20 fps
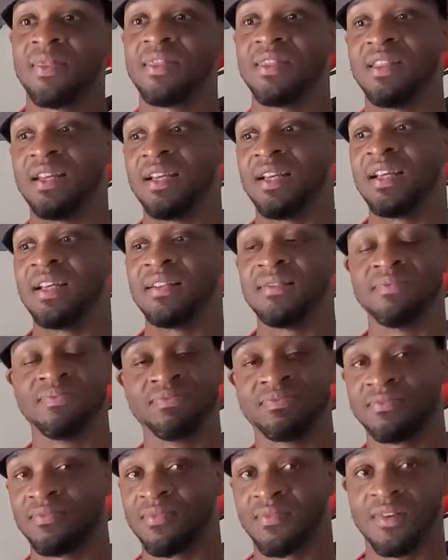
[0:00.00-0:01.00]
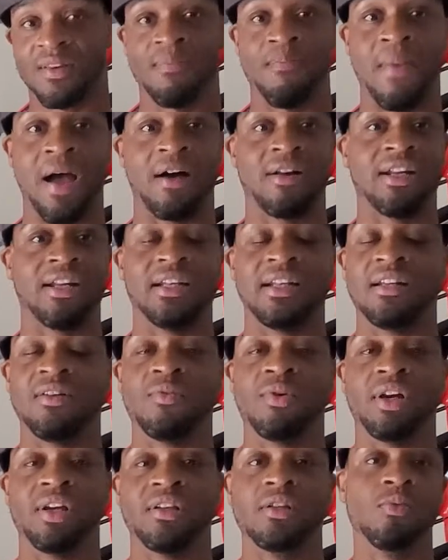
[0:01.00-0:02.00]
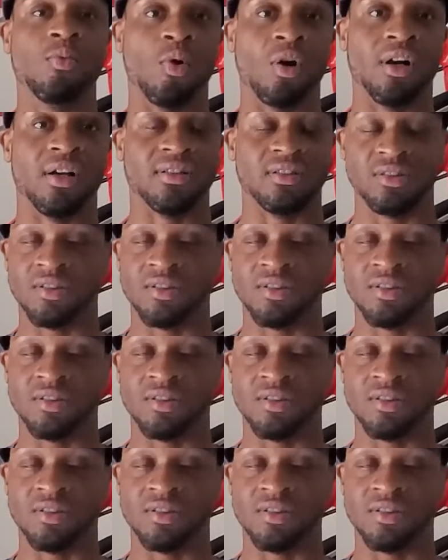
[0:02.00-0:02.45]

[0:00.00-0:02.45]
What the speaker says: then mount it anywhere you want.